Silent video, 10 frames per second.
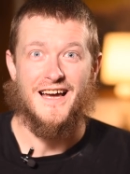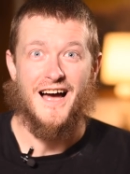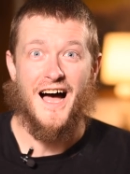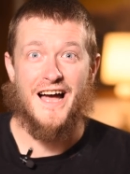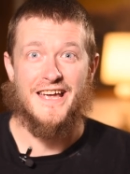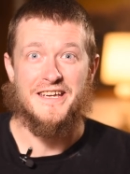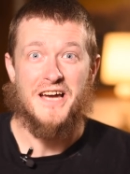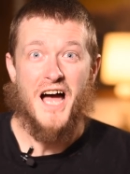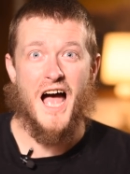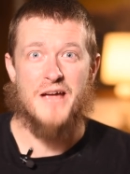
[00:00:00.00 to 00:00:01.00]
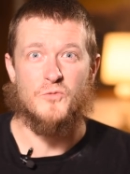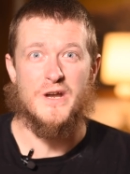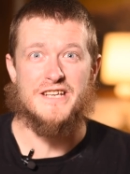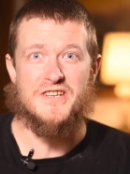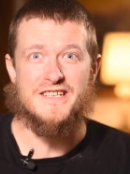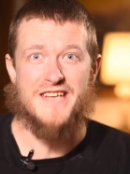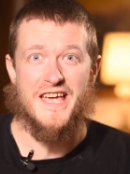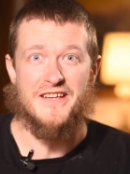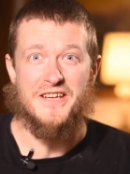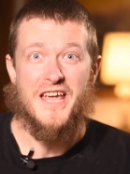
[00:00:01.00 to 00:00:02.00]
Hi, I'm Raging
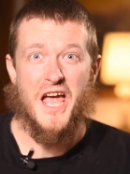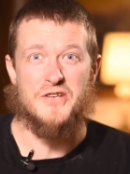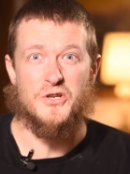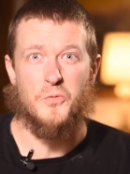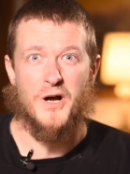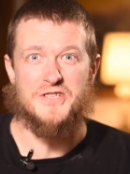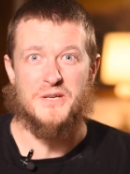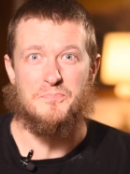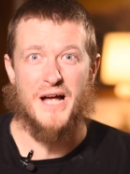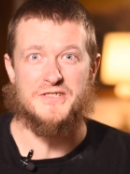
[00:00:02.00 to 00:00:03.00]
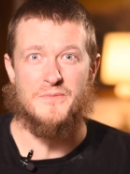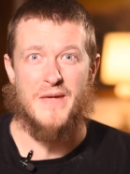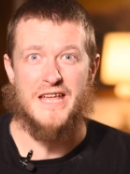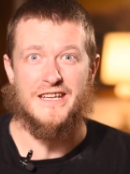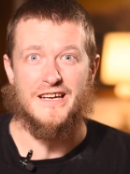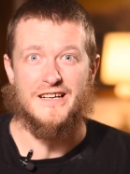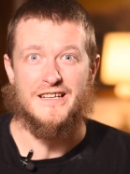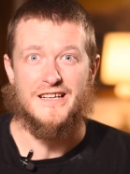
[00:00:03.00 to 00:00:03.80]
Dead, and you're watching Botchamania.